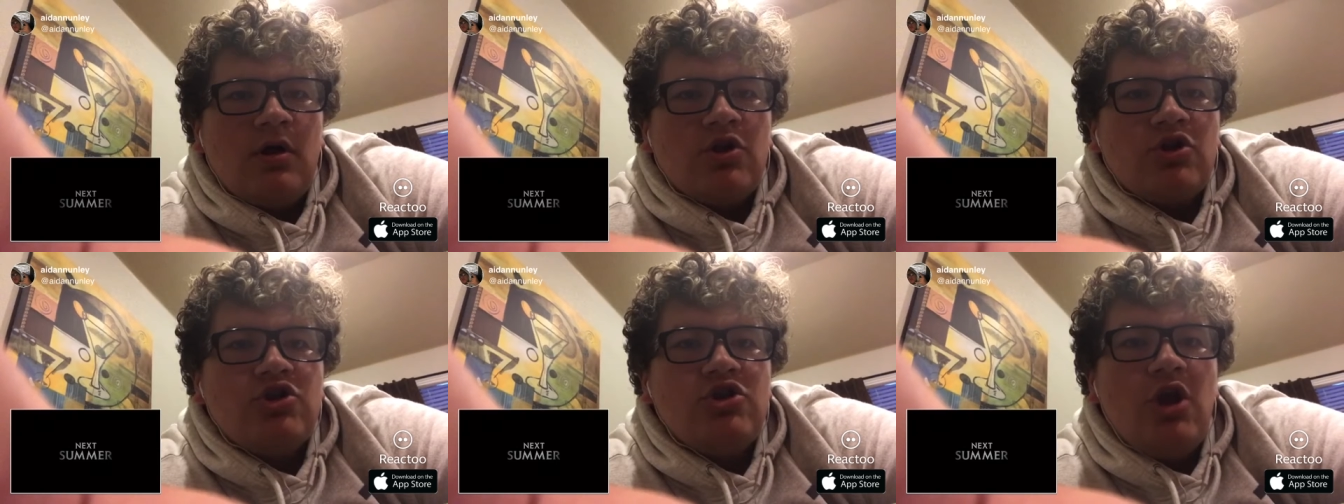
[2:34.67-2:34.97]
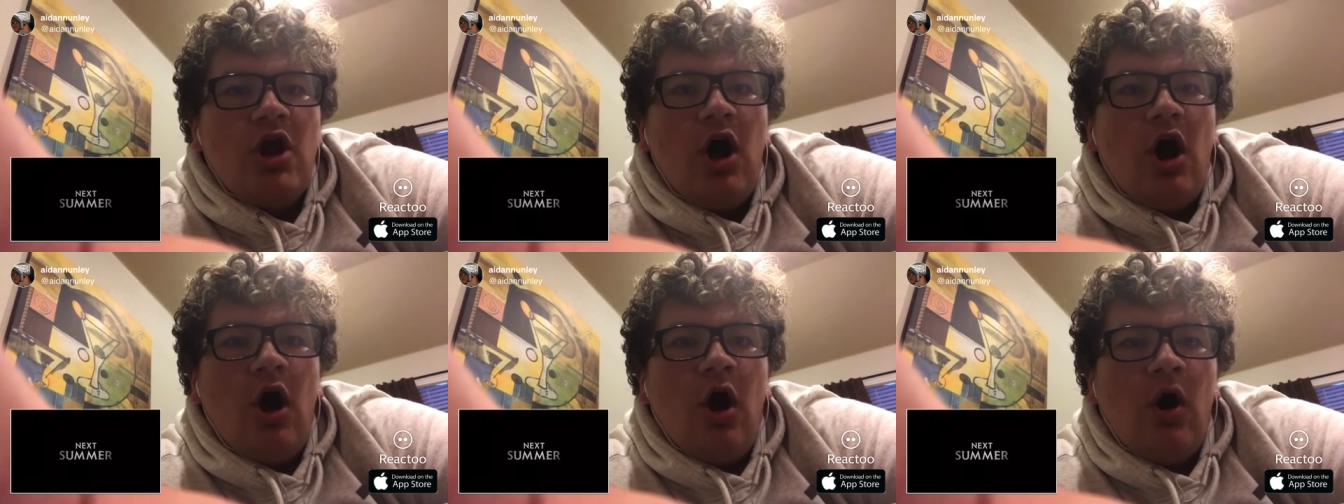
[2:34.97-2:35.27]

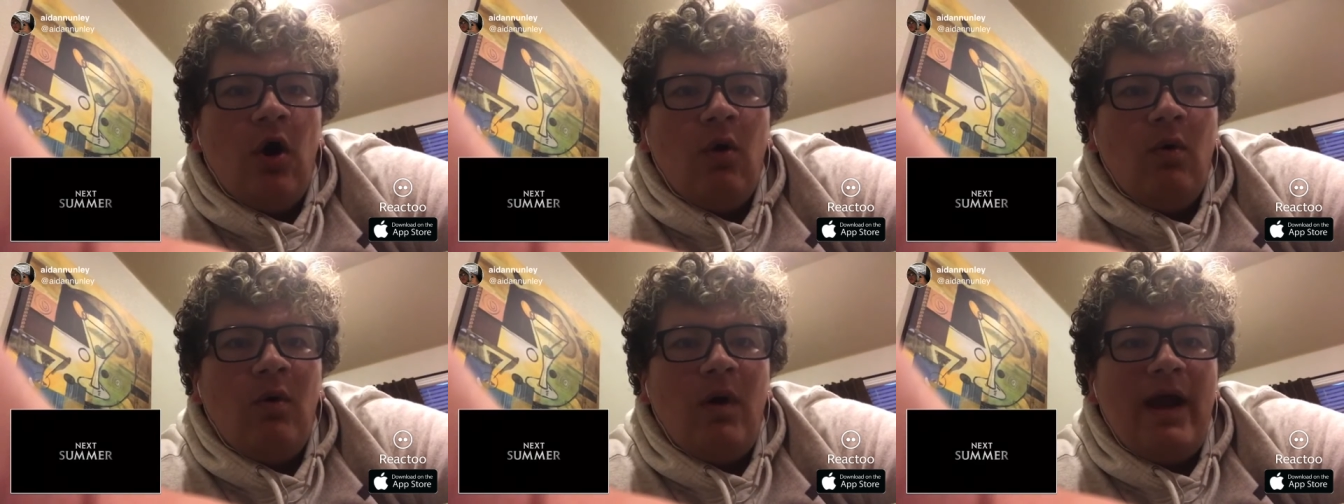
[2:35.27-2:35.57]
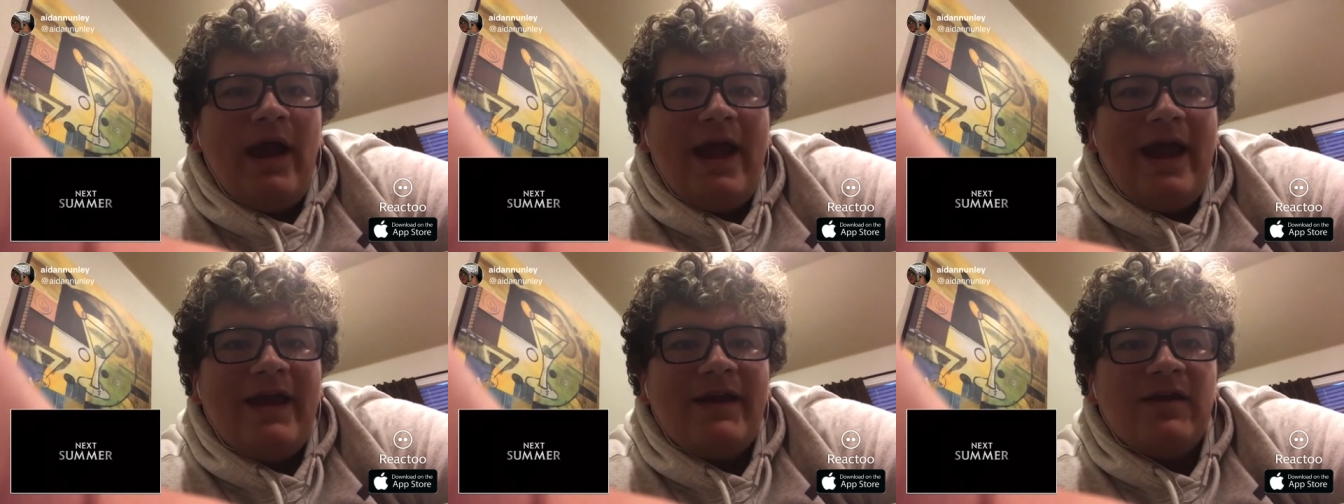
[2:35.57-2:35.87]
No
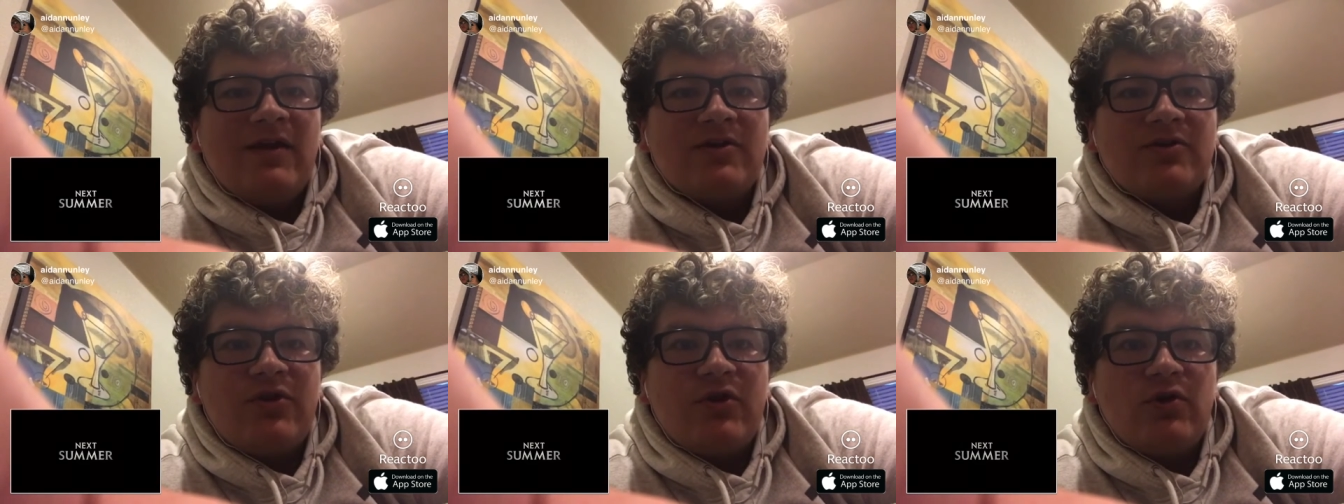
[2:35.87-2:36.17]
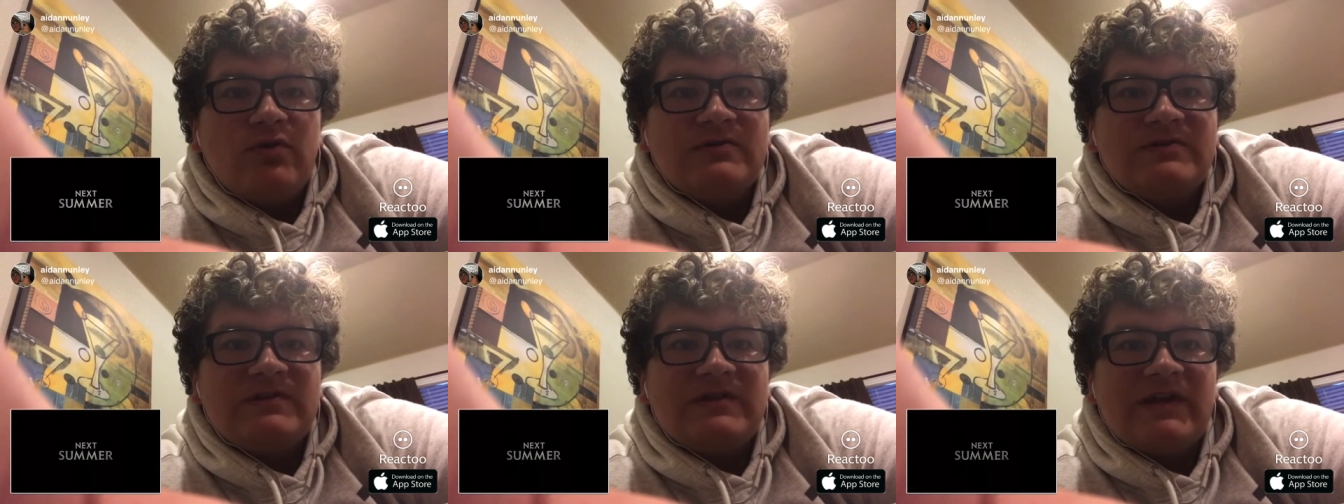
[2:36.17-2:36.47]
way. Are
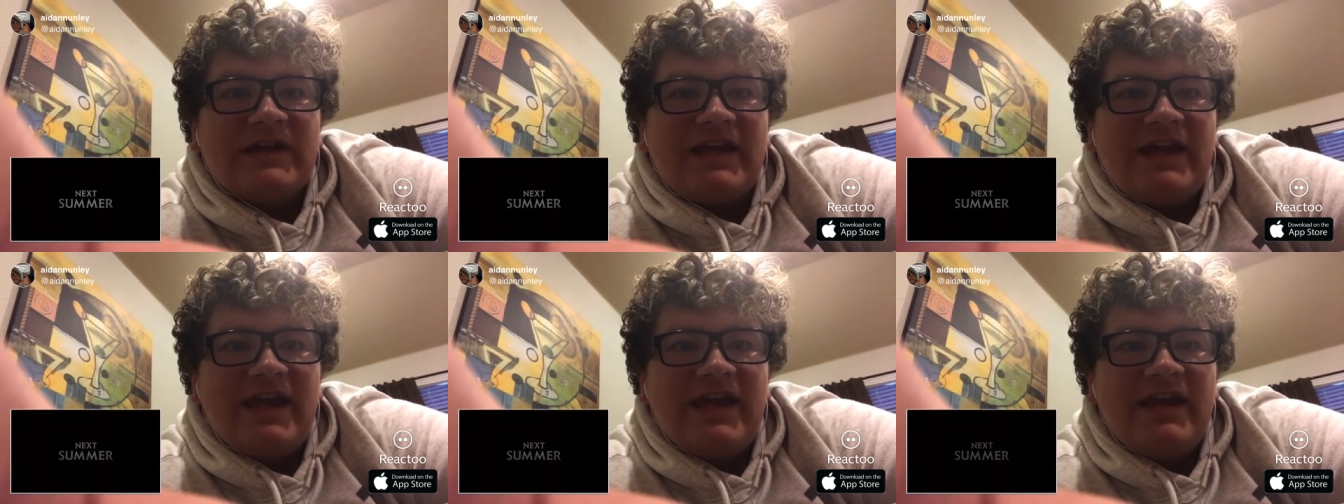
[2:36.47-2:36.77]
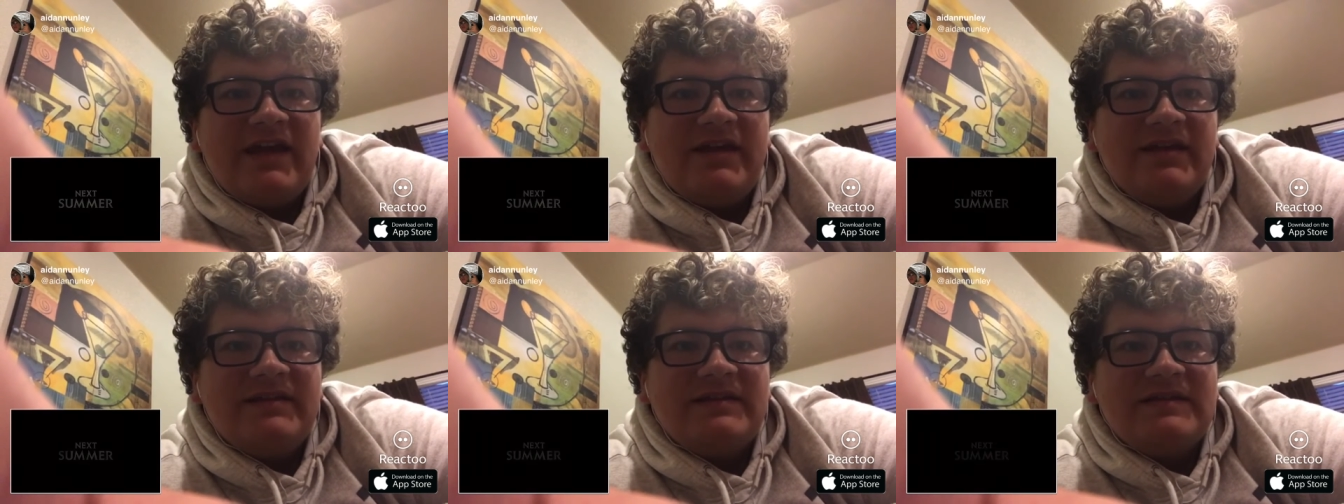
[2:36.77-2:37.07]
those the
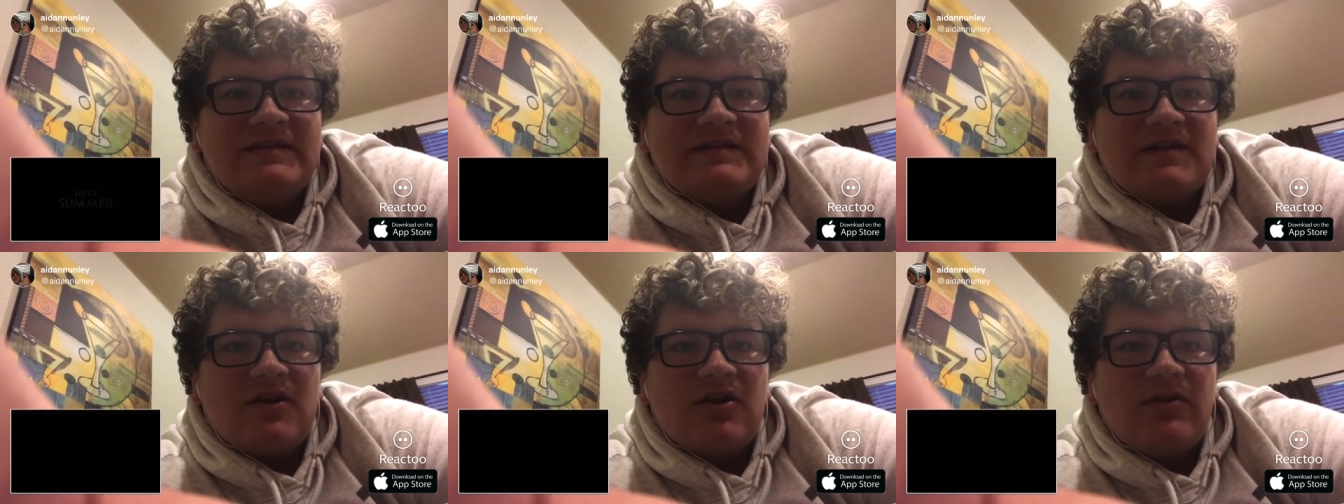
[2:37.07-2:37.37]
kids?